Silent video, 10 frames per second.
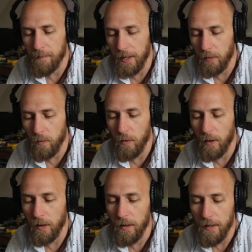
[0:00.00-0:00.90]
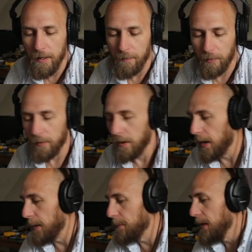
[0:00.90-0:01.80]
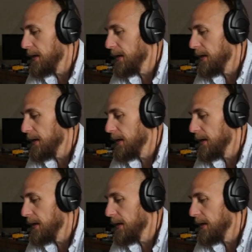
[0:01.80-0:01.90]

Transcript: Man of War, Prime,